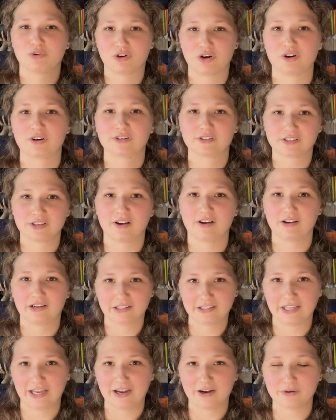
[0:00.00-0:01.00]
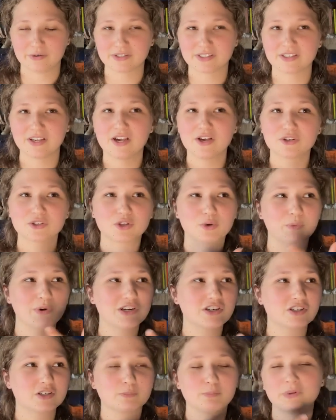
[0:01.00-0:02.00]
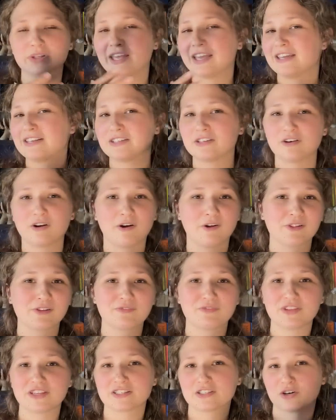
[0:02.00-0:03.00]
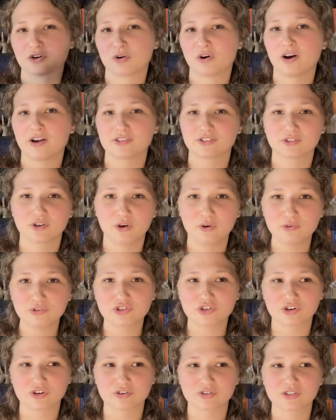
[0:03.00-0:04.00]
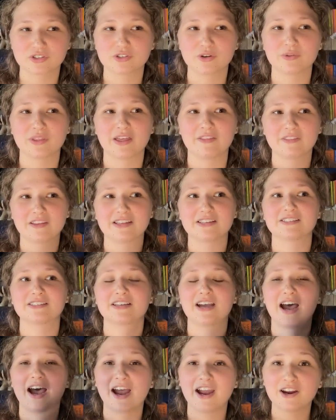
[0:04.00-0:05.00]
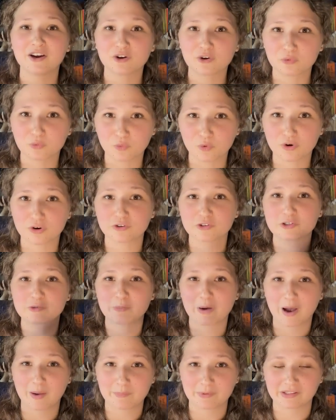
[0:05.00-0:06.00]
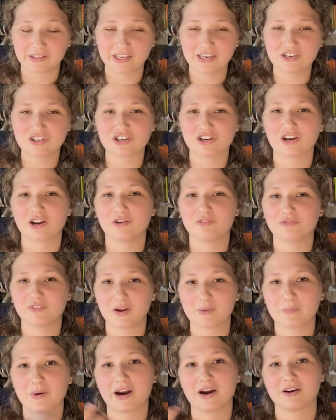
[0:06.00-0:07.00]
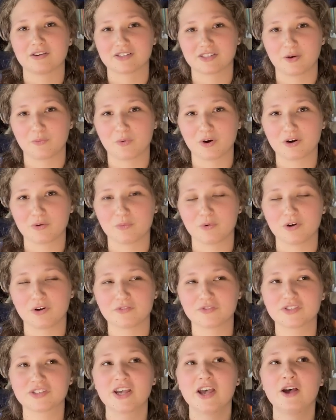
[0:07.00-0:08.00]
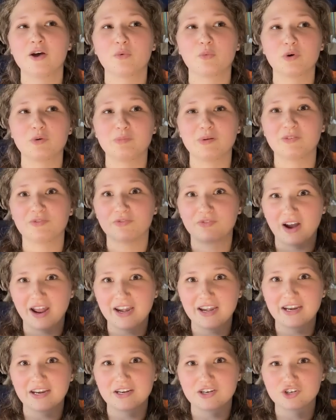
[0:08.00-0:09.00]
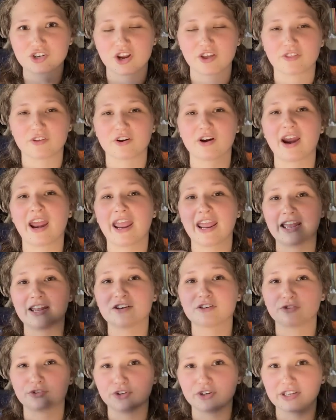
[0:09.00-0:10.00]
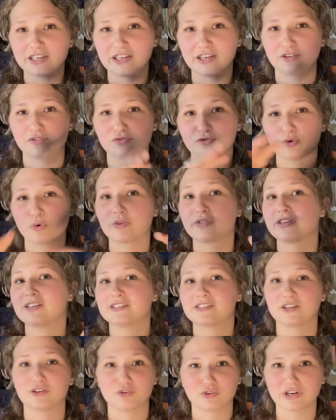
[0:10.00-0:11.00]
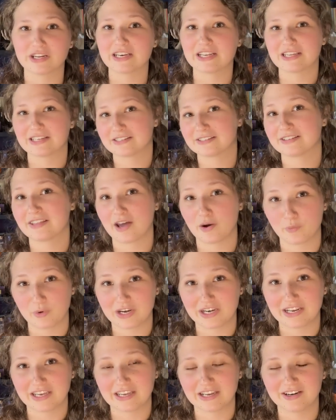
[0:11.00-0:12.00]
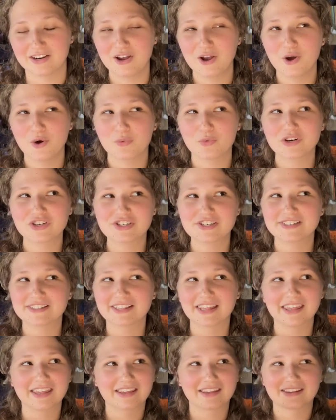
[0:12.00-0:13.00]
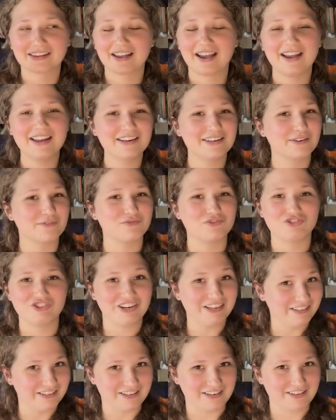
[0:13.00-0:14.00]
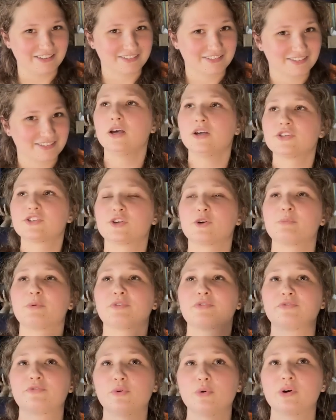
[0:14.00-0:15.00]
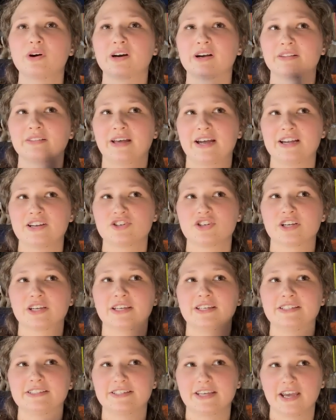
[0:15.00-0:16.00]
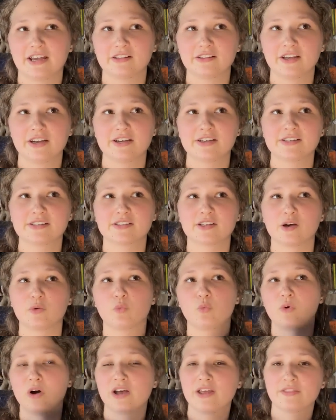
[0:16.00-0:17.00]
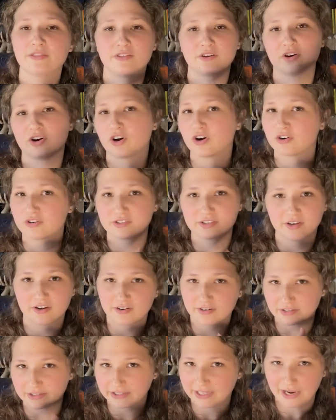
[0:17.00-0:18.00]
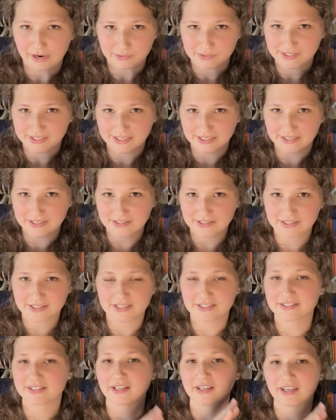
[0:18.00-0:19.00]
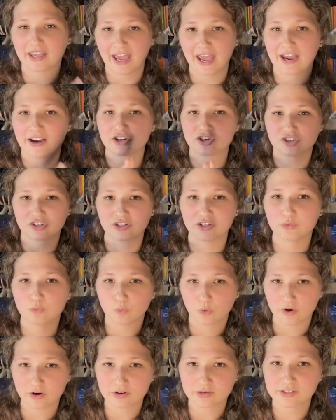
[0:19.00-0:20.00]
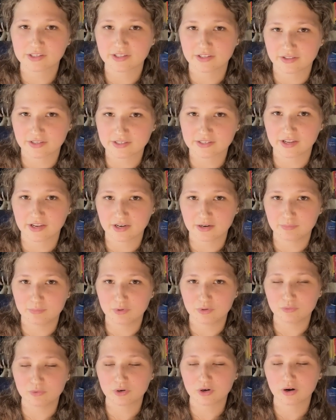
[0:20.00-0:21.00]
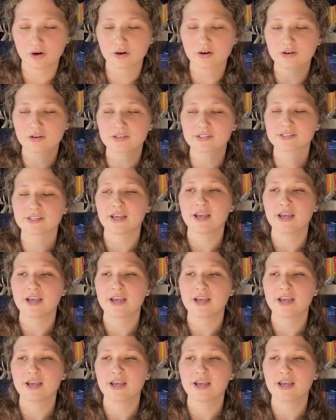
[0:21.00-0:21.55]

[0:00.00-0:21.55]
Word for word: curse on Klaus. So we just planted all of this across cultures so that the entire world's population of vampires and werewolves would be fighting each other and looking for these ingredients that we need, which is like kind of genius. So before Elijah can tell us what the curse on Klaus is that's like actually worse than the sun and moon curse,